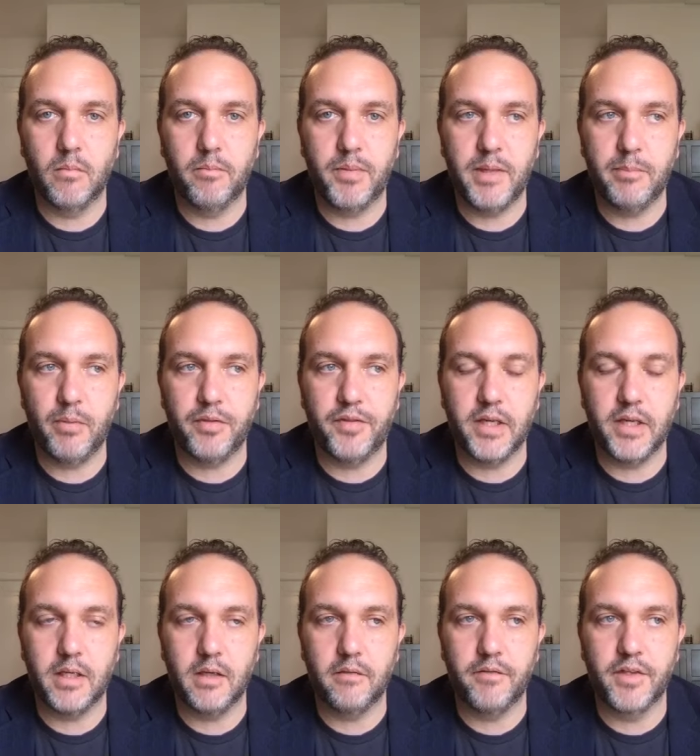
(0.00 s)
people
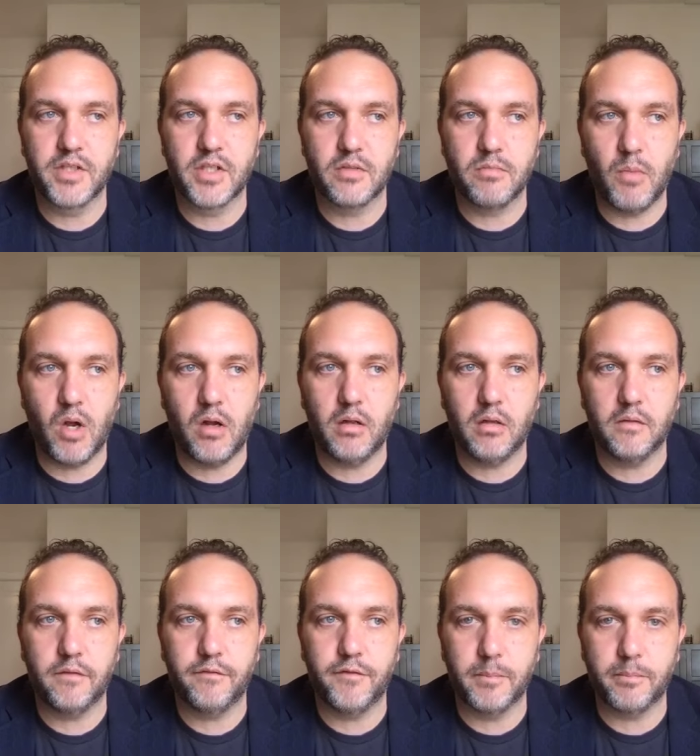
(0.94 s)
think of the
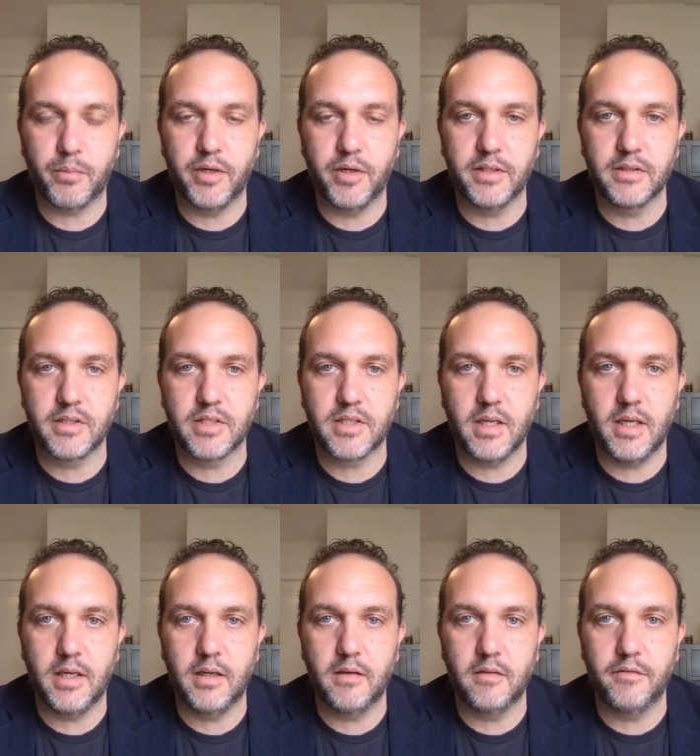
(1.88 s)
small footprints
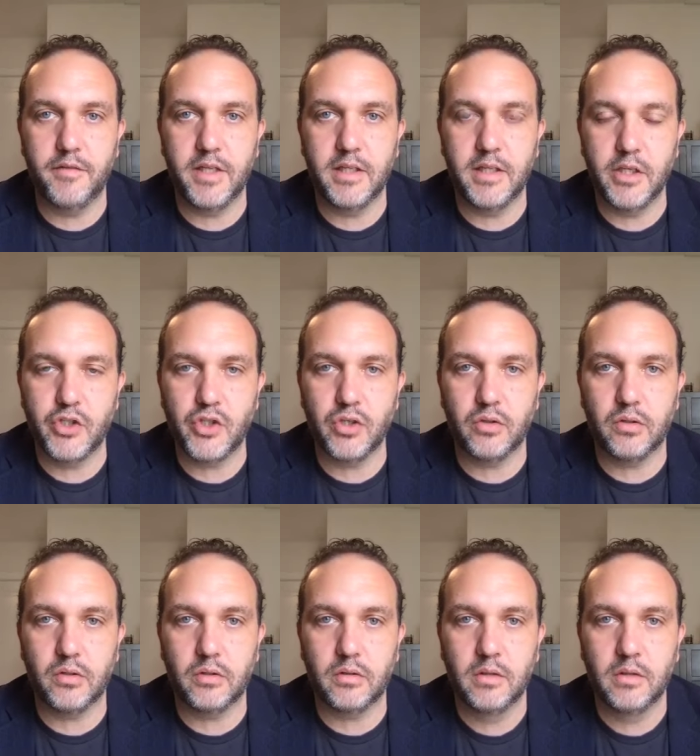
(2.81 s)
of the
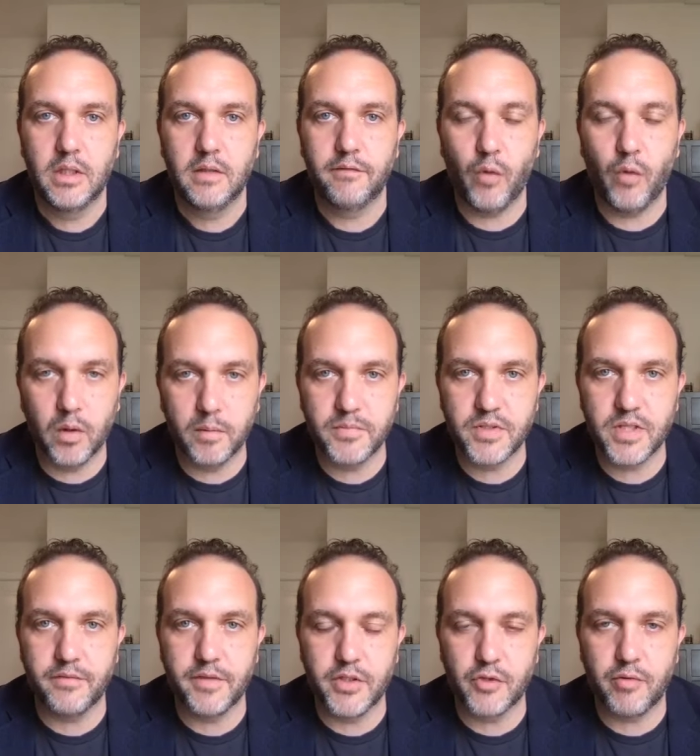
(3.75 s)
initial forms
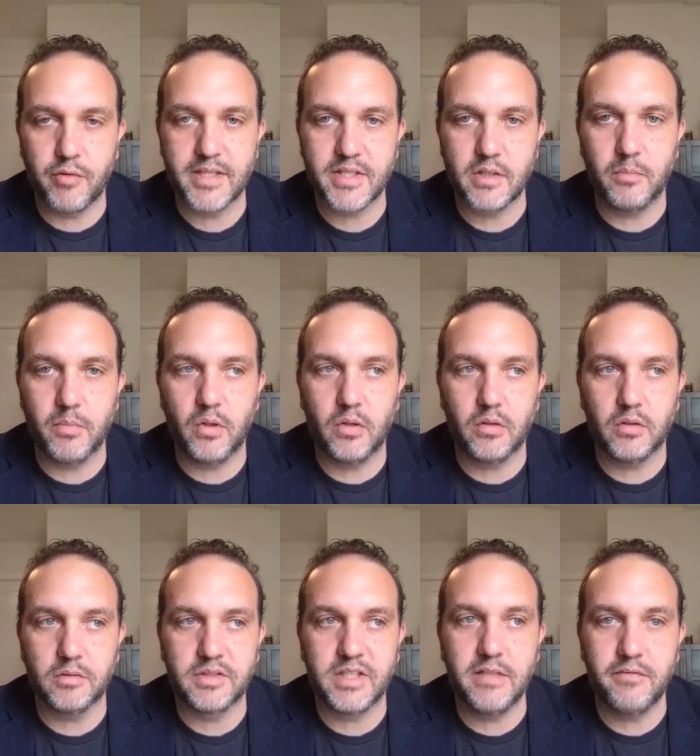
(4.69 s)
of
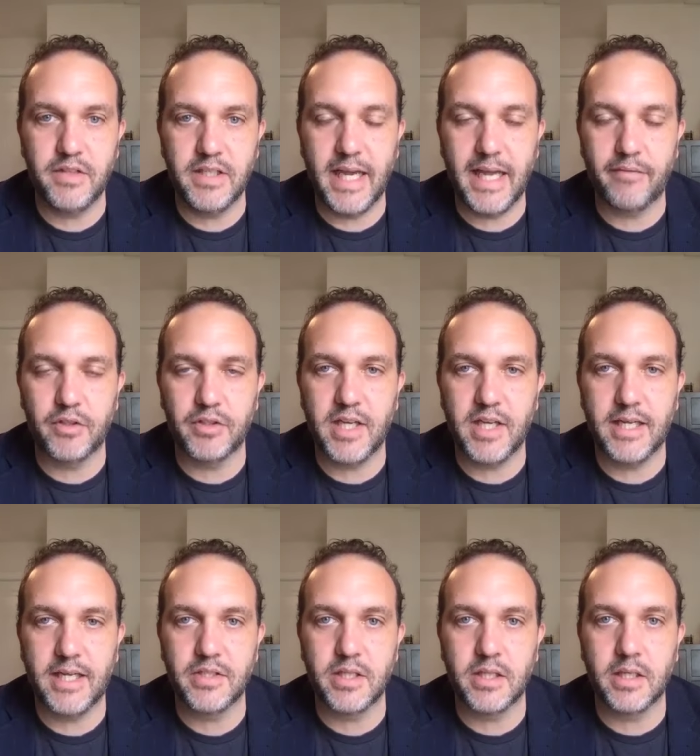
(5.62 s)
addressable TV
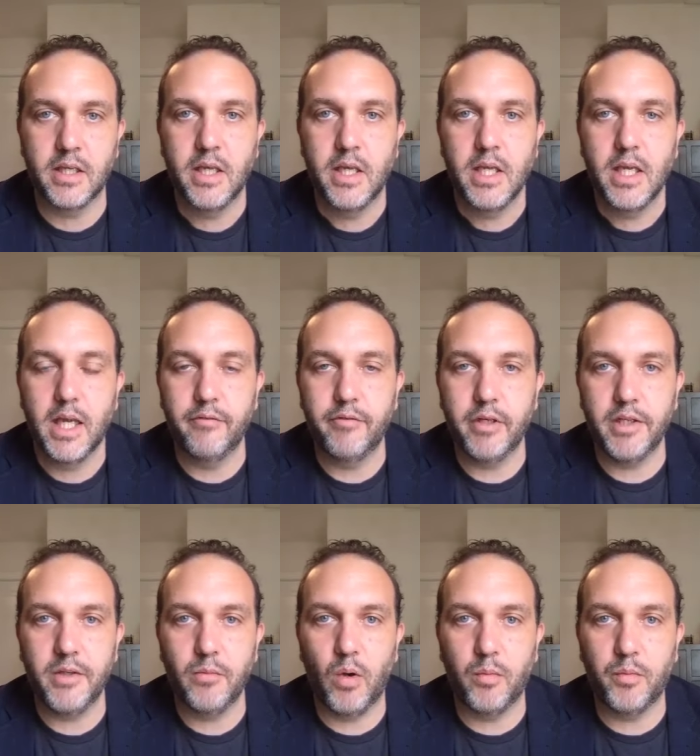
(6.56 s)
advertising. And
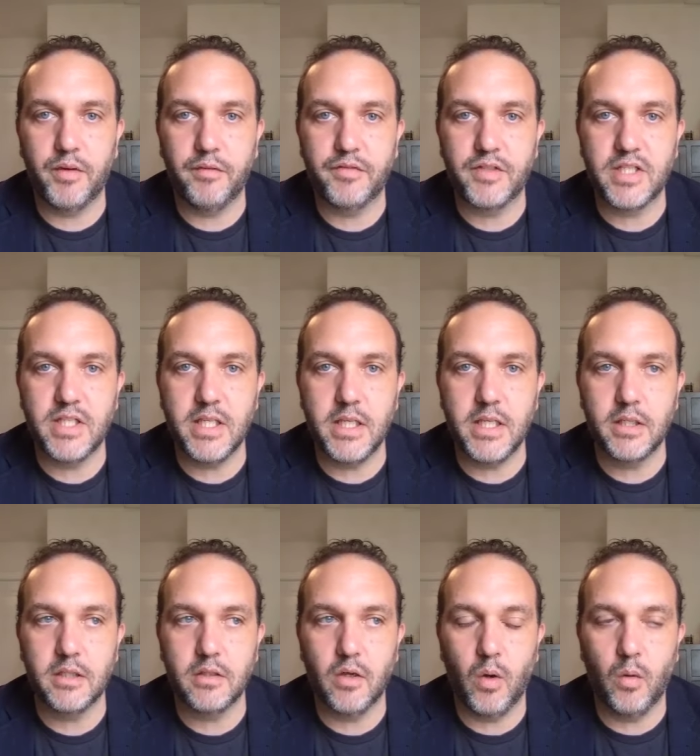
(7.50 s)
really what we've
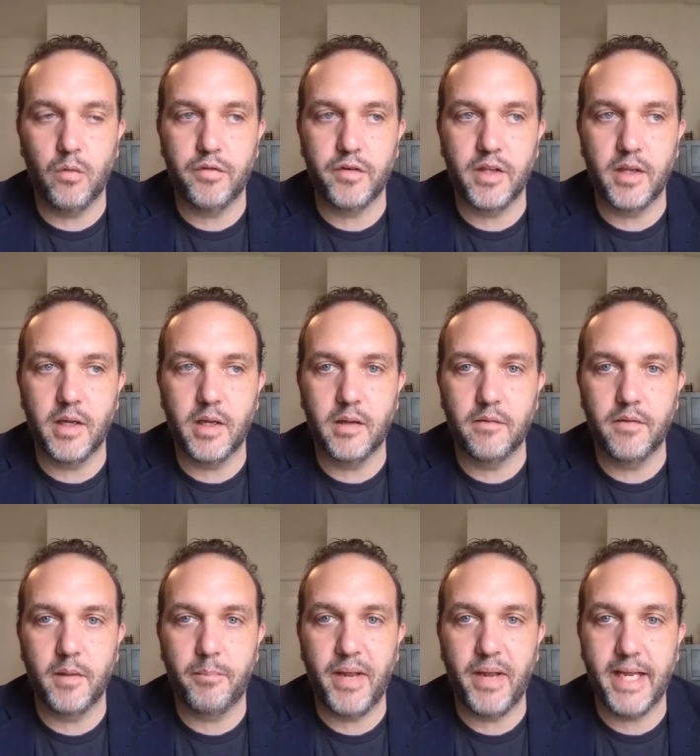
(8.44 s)
seen over the
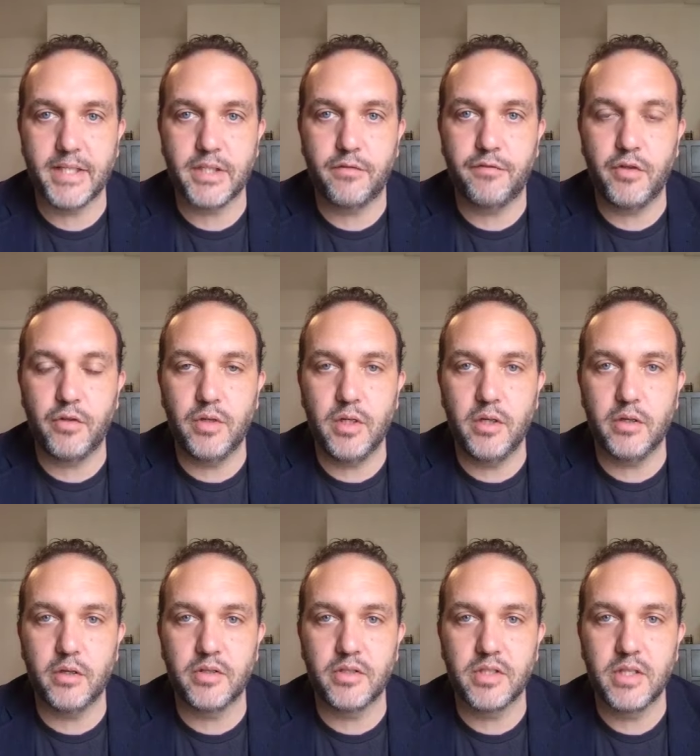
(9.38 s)
past few
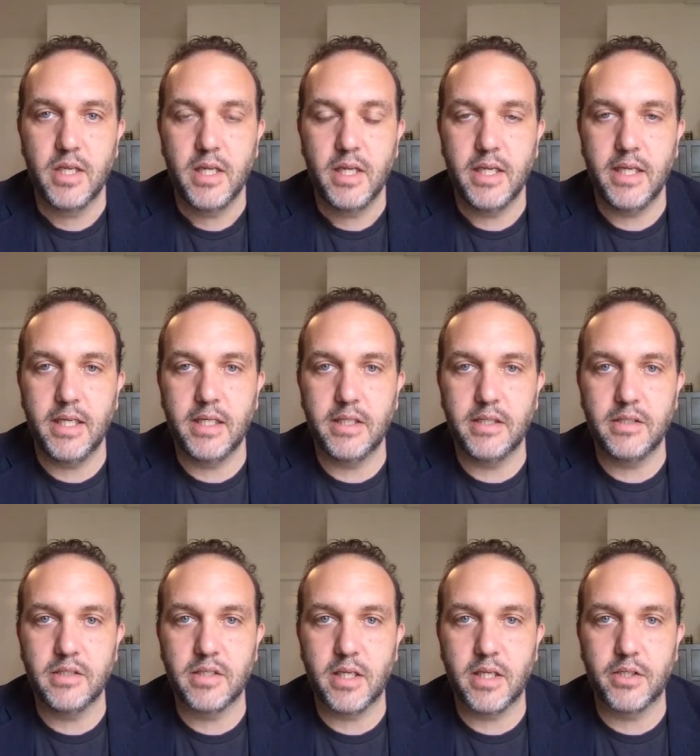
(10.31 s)
years
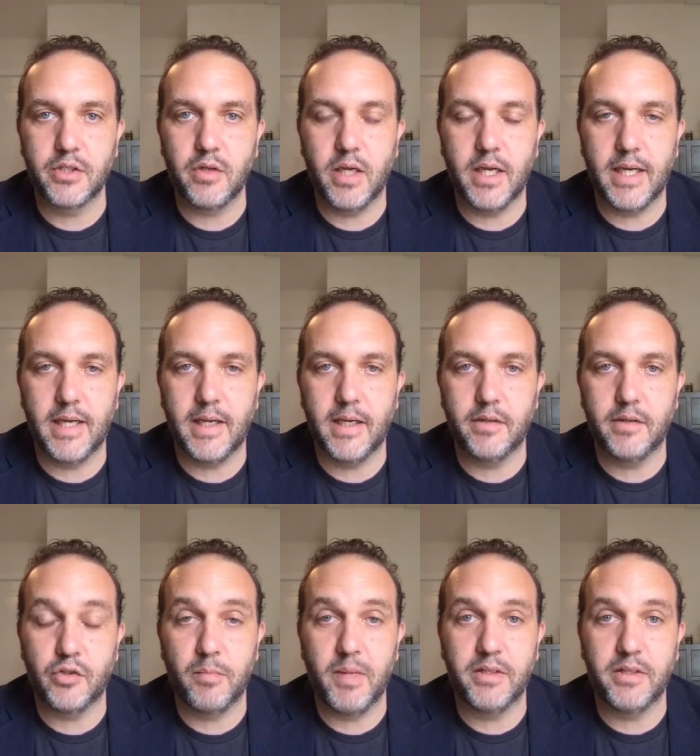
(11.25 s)
is a
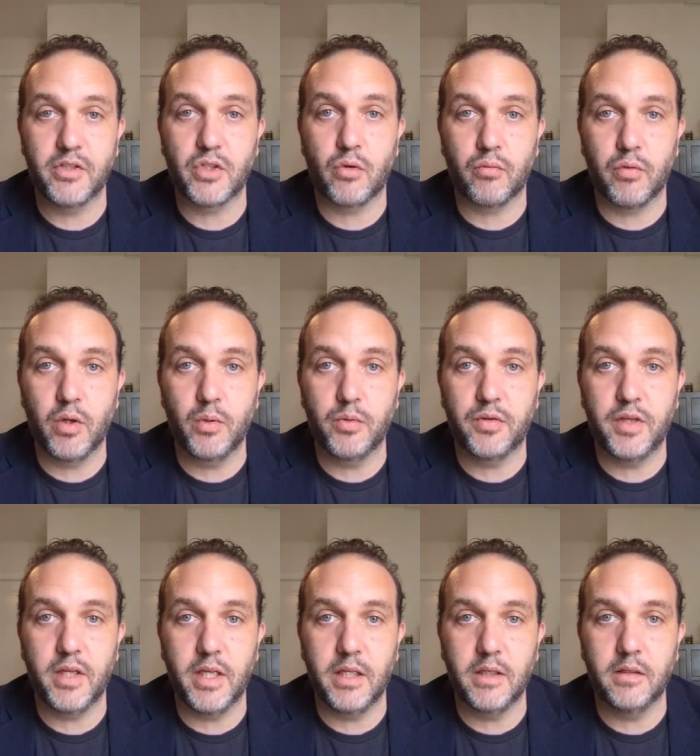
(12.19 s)
tremendous growth
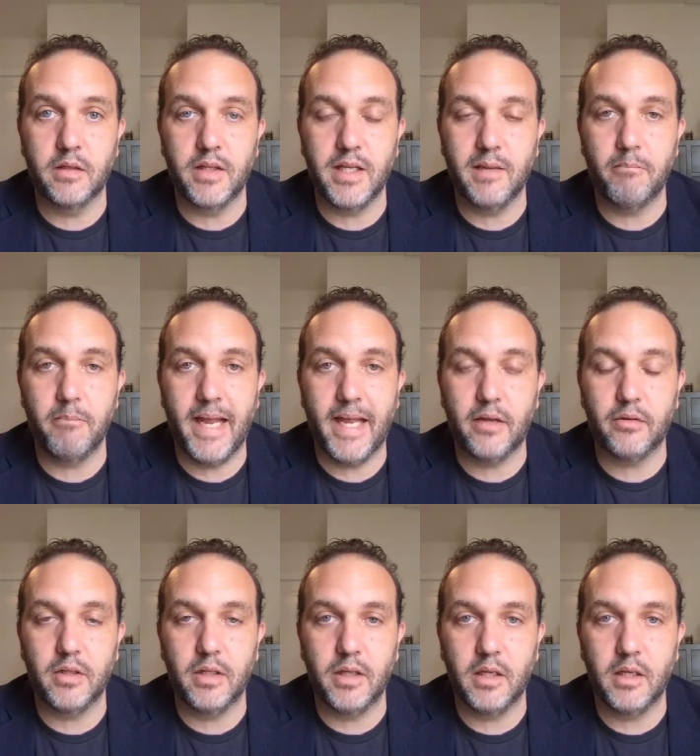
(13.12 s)
in the
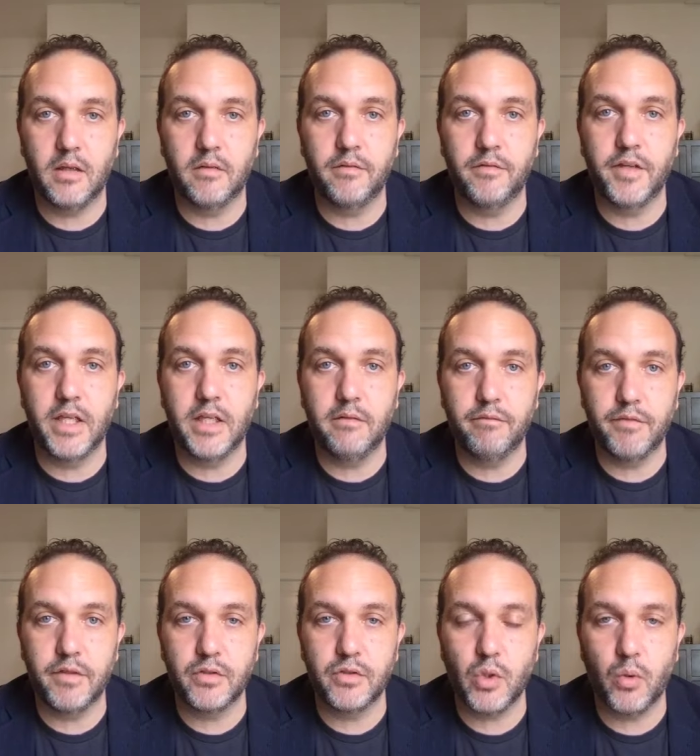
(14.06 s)
amount of
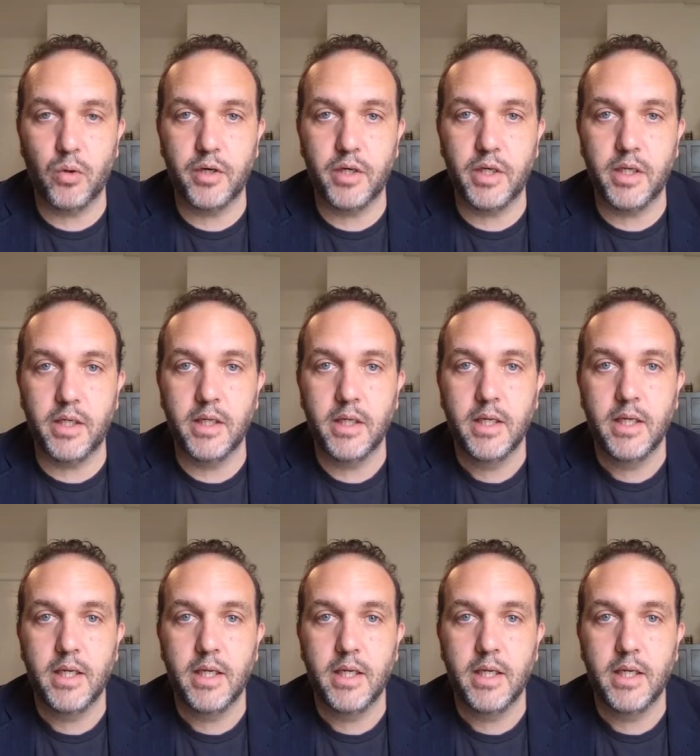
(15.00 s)
inventory